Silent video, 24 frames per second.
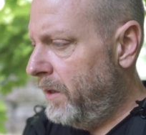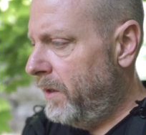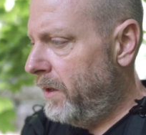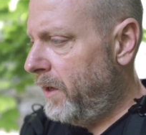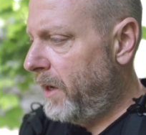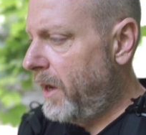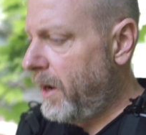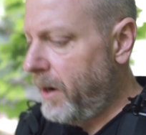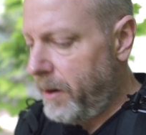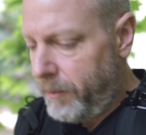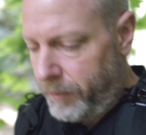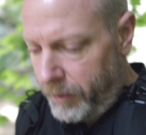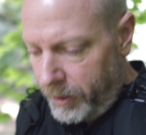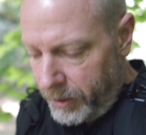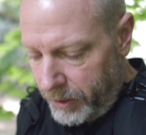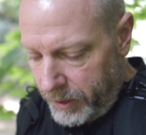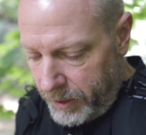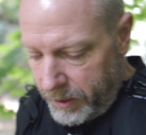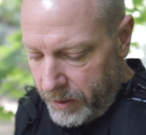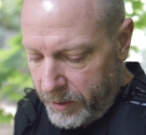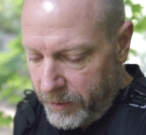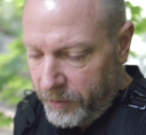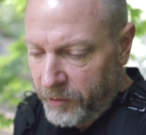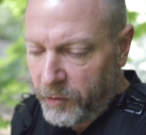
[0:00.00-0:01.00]
they can't
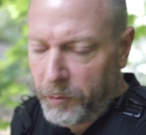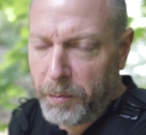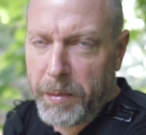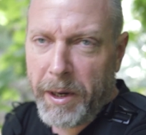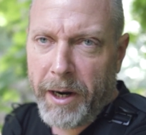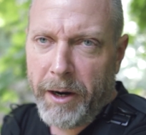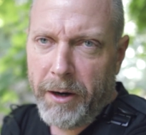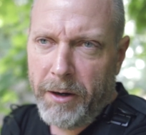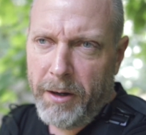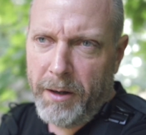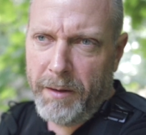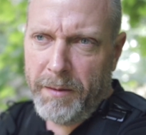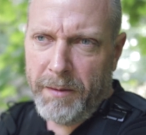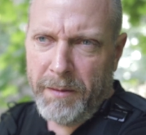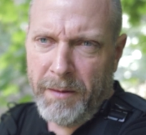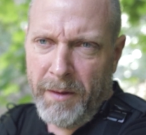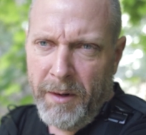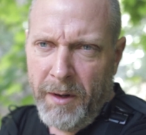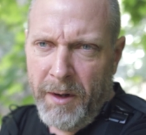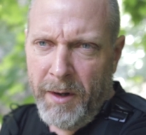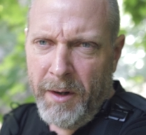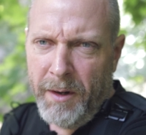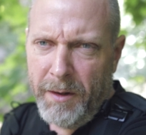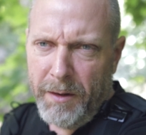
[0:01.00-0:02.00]
really spare
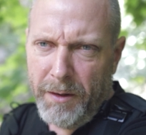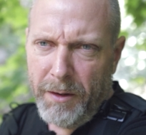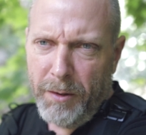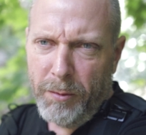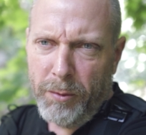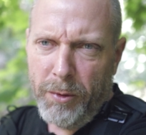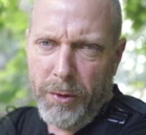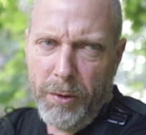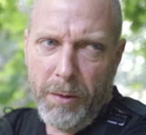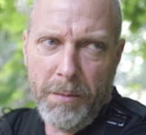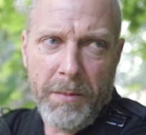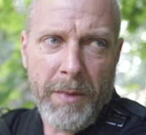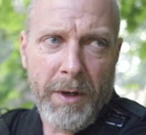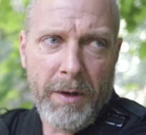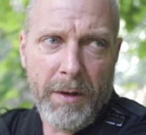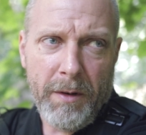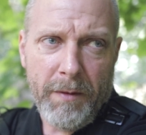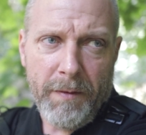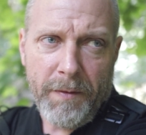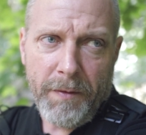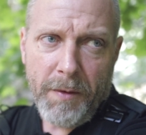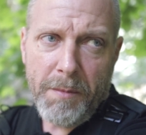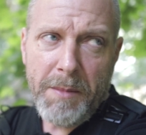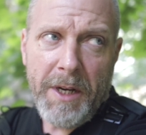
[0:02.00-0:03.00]
the room
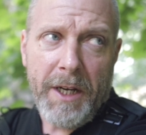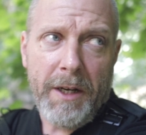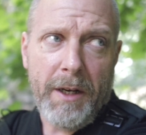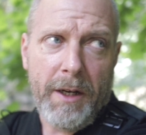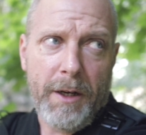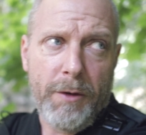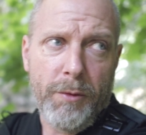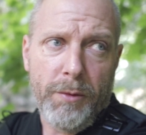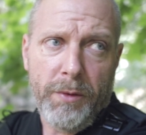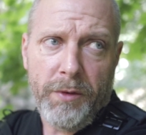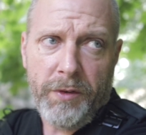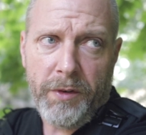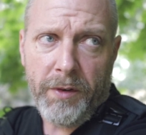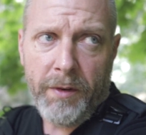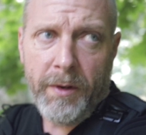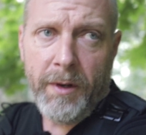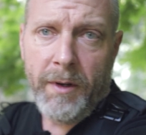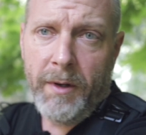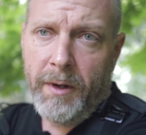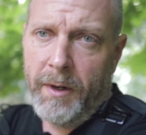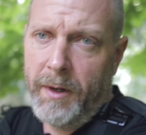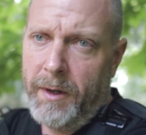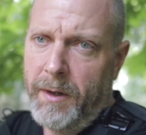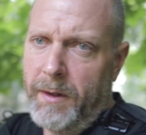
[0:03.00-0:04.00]
for me to use.
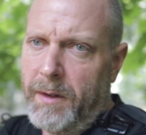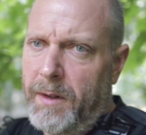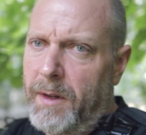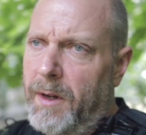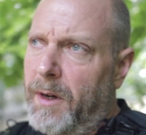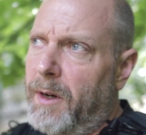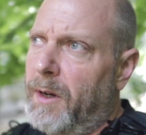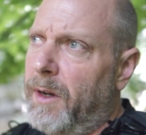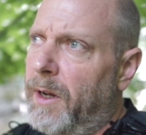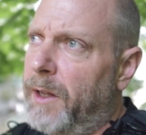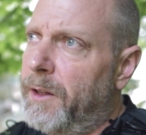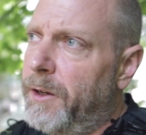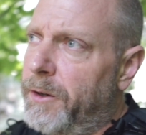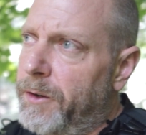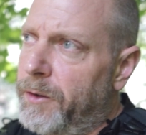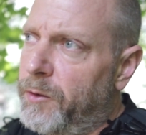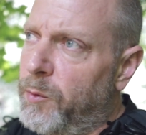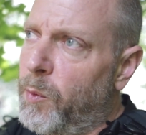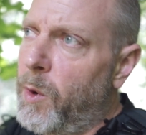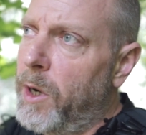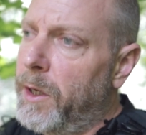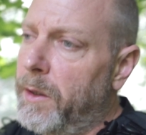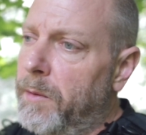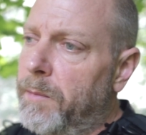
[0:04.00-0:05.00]
And there
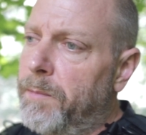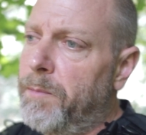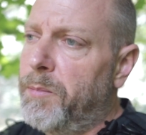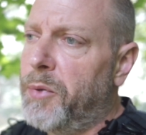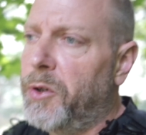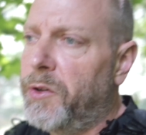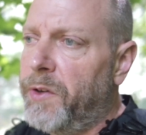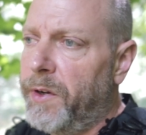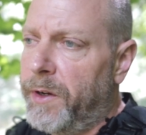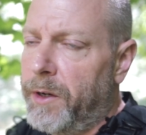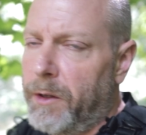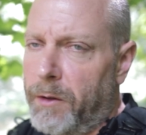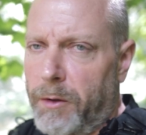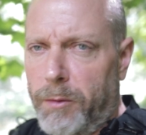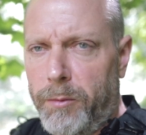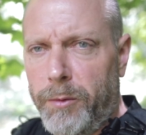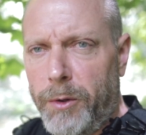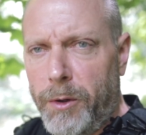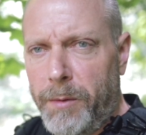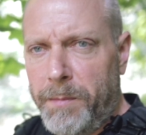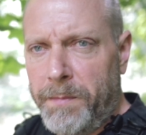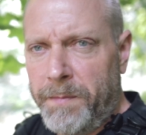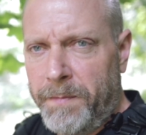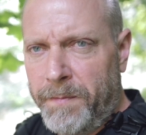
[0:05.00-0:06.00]
is one particular
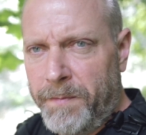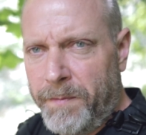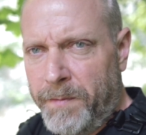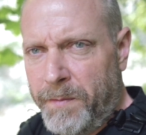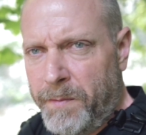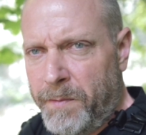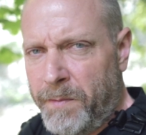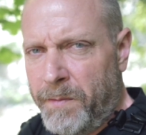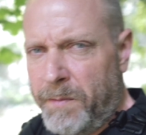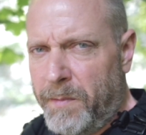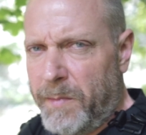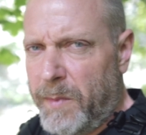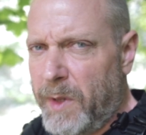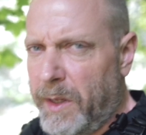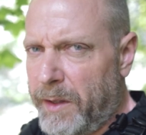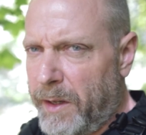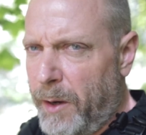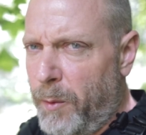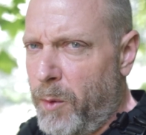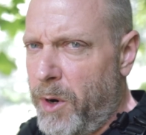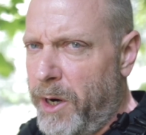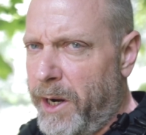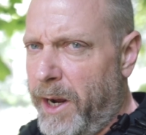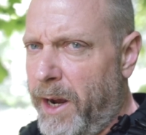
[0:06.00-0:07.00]
room that
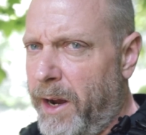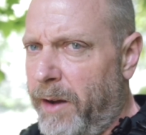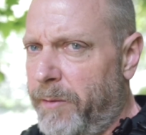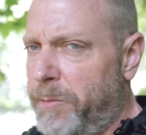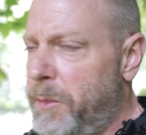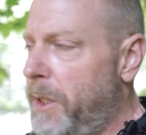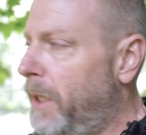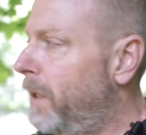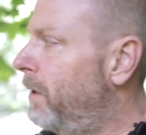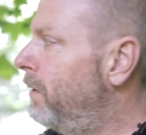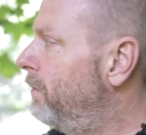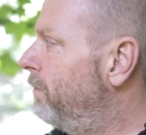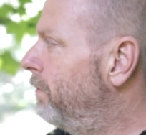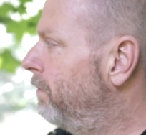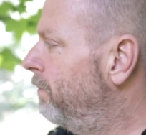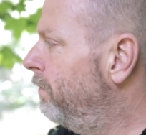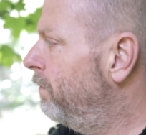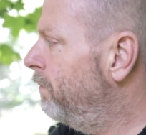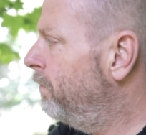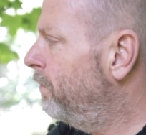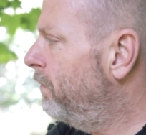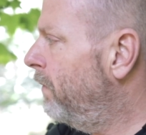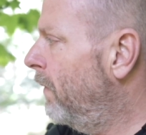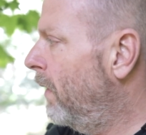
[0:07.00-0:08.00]
they want to have me in.
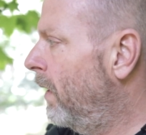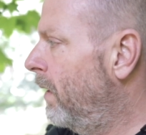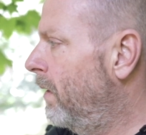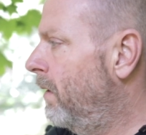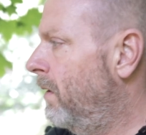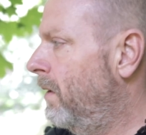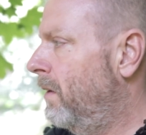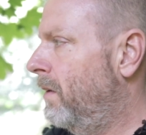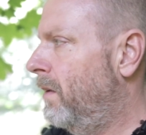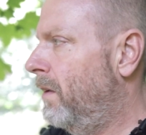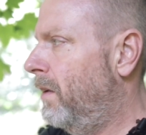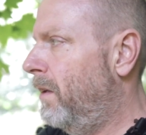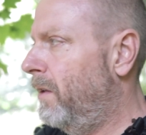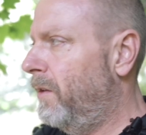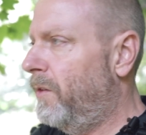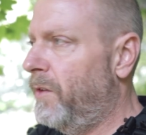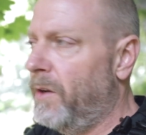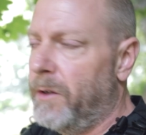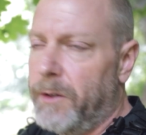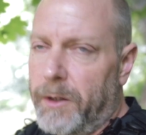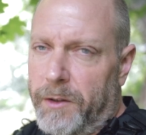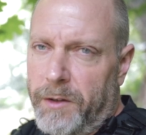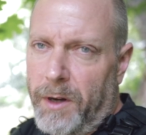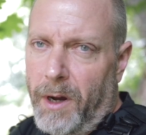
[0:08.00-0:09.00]

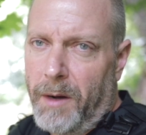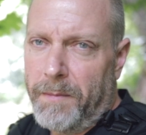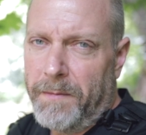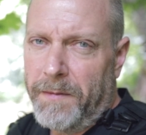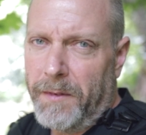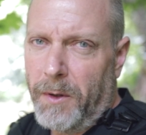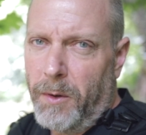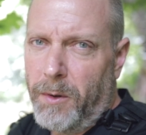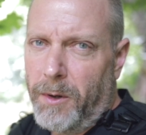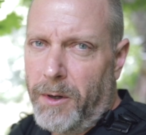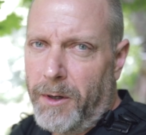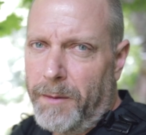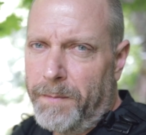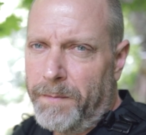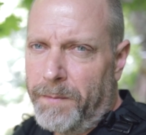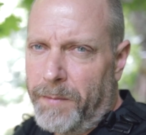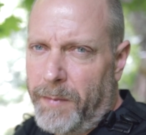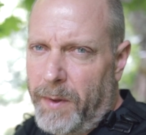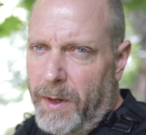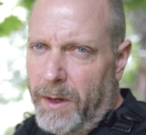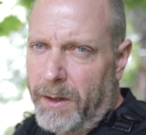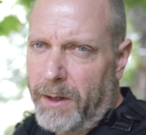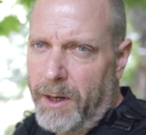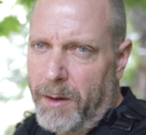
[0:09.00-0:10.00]
It's on the top floor,
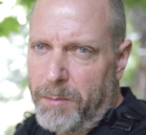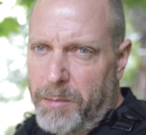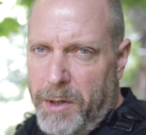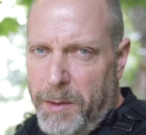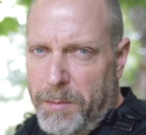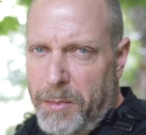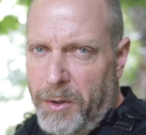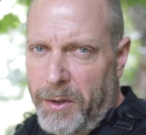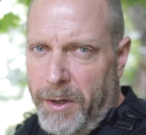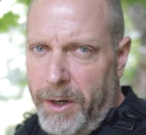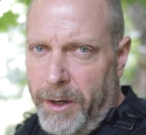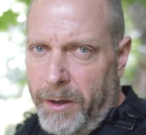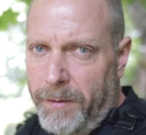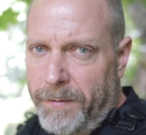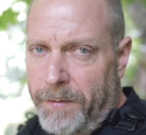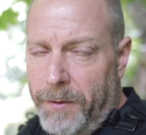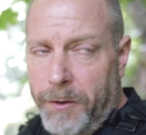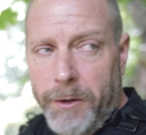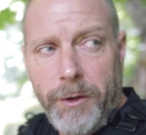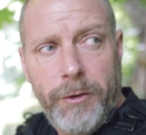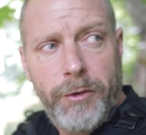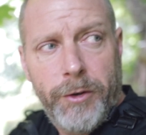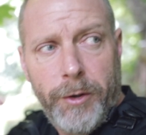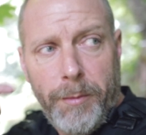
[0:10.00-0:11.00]
and yet people hear
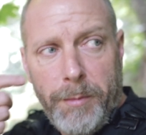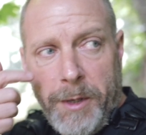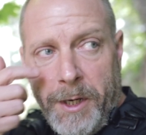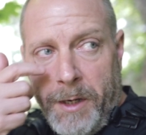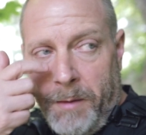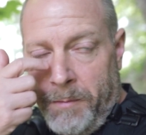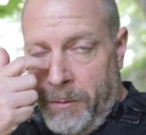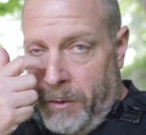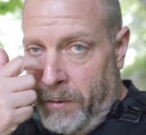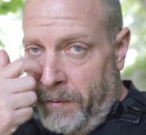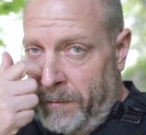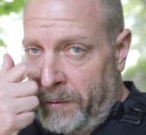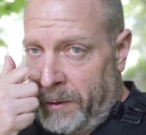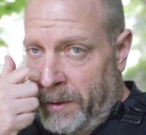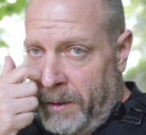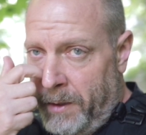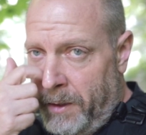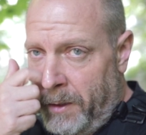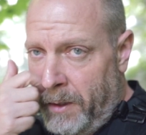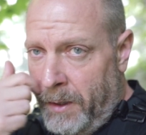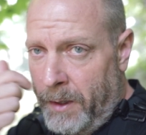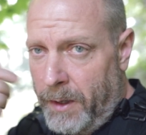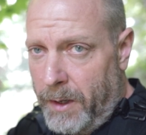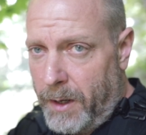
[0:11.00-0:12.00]
furniture being moved
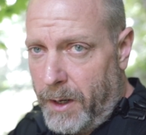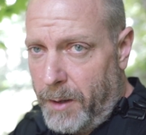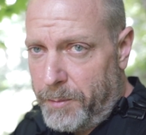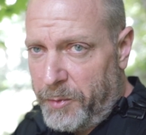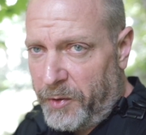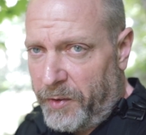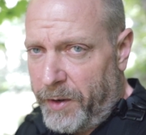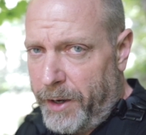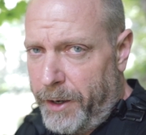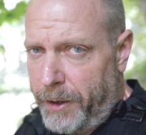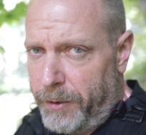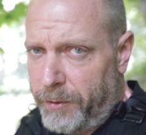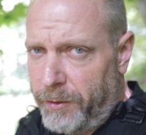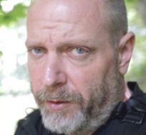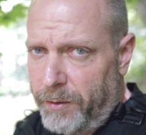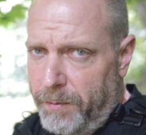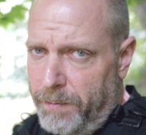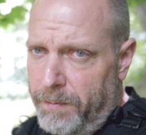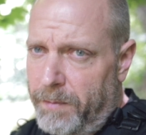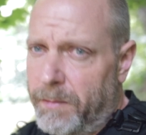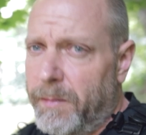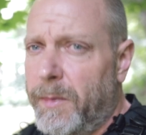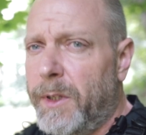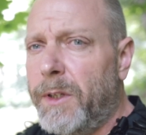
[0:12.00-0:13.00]

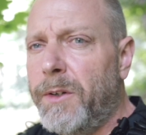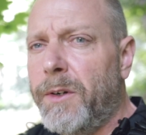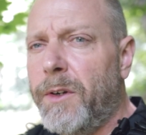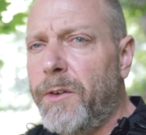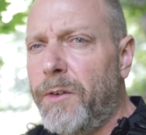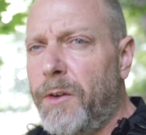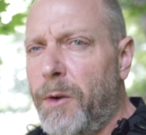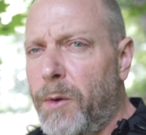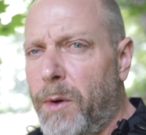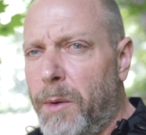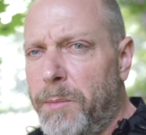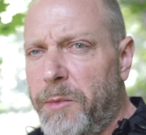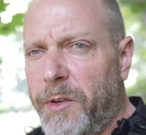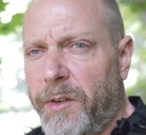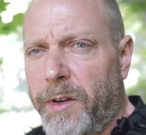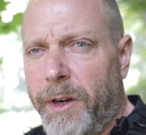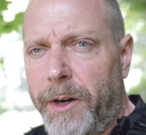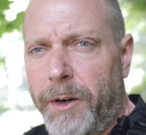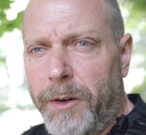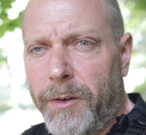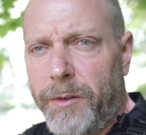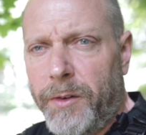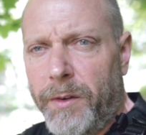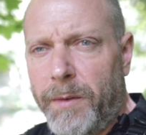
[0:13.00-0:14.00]
upstairs, and there is no
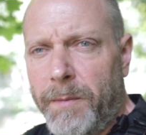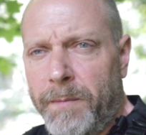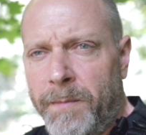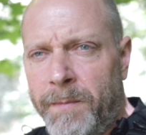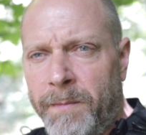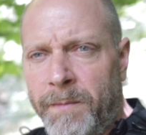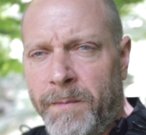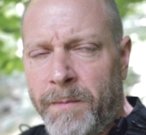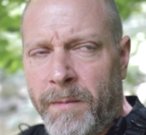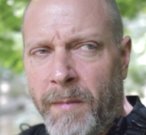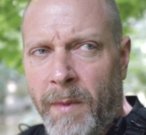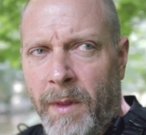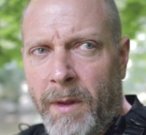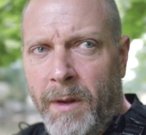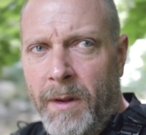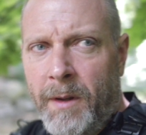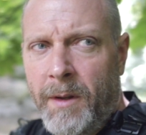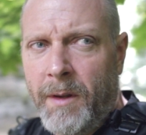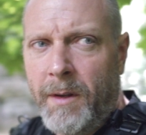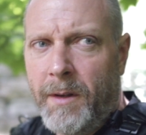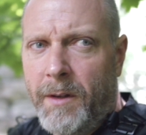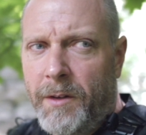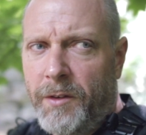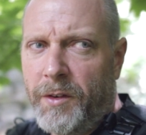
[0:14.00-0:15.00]
upstairs.
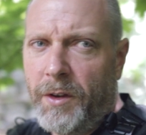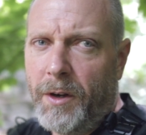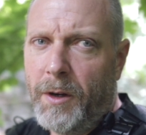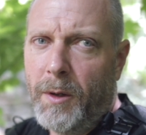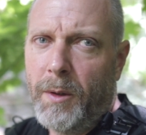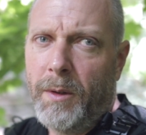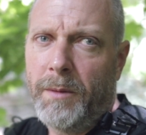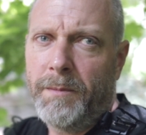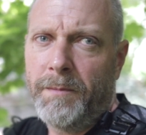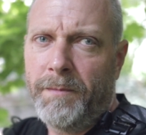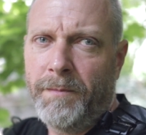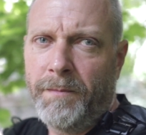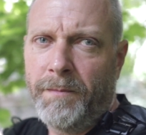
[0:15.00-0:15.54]
So